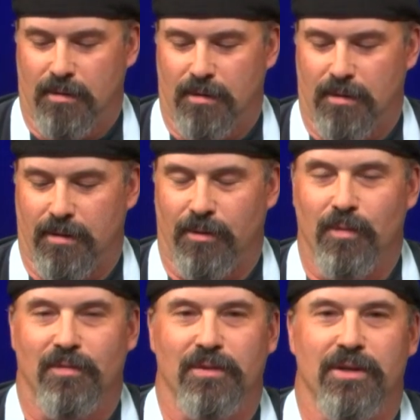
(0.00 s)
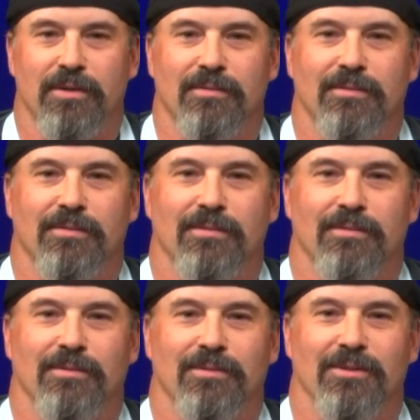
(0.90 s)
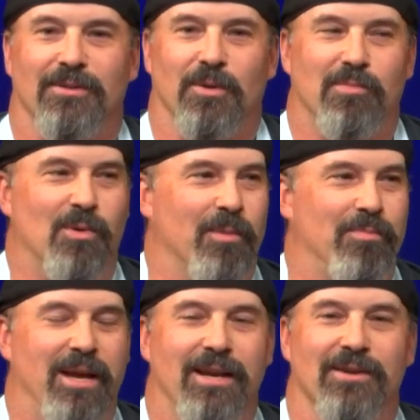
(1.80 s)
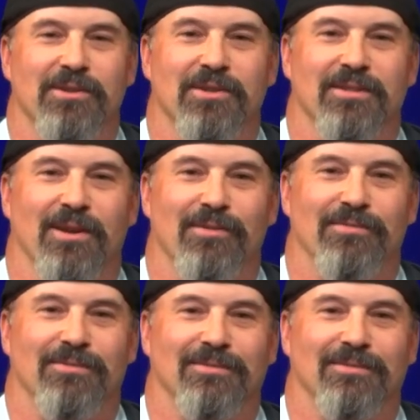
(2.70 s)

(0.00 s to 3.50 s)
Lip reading: Hopefully you don't pour paint on yourself.